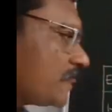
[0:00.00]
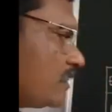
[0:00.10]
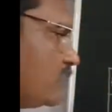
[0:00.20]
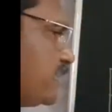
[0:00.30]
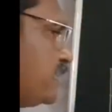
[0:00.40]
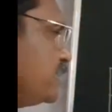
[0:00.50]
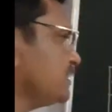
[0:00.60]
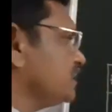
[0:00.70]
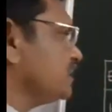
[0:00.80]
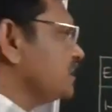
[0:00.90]
Okay.
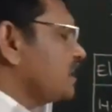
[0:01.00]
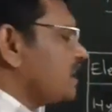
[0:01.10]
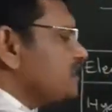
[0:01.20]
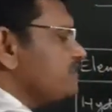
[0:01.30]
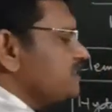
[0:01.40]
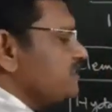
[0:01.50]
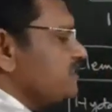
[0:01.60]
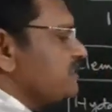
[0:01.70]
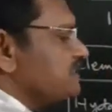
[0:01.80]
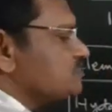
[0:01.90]
Atomic
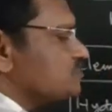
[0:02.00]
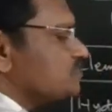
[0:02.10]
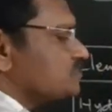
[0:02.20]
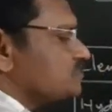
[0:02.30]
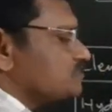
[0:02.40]
number is 2.